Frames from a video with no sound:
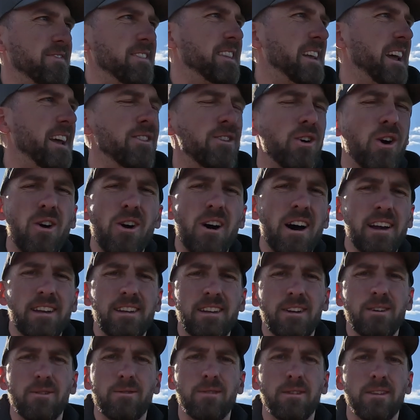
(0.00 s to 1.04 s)
They're not
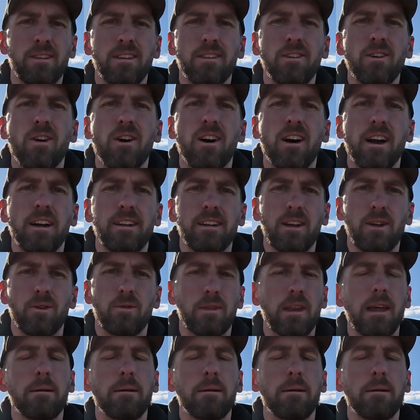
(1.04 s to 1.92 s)
ideal. They're not ideal.